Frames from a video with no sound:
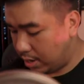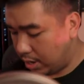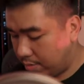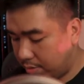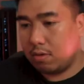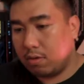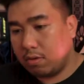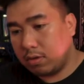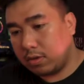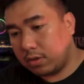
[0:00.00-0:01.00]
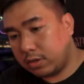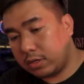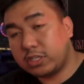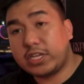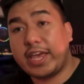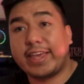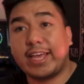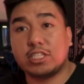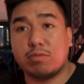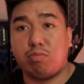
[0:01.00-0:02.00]
damn it. Can't
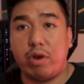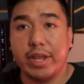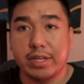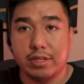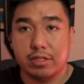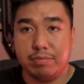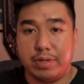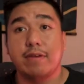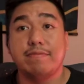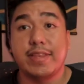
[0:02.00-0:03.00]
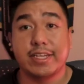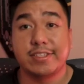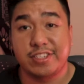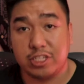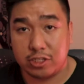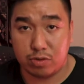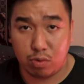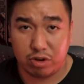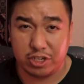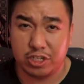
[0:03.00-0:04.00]
catch a break in this bitch. Next is
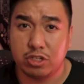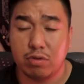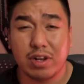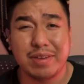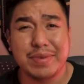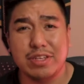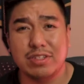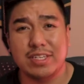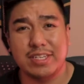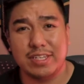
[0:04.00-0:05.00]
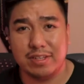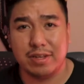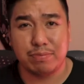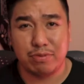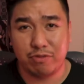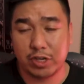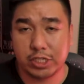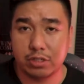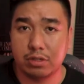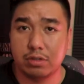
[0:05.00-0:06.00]
storage. So we're going to be using Inland
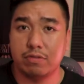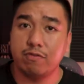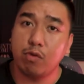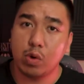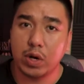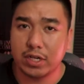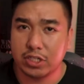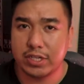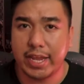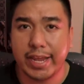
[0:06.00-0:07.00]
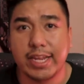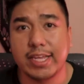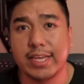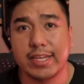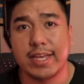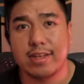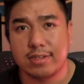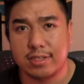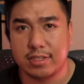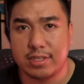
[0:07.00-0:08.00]
Professional four hundred eighty gig S
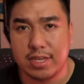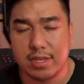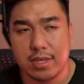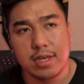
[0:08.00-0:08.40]
S D.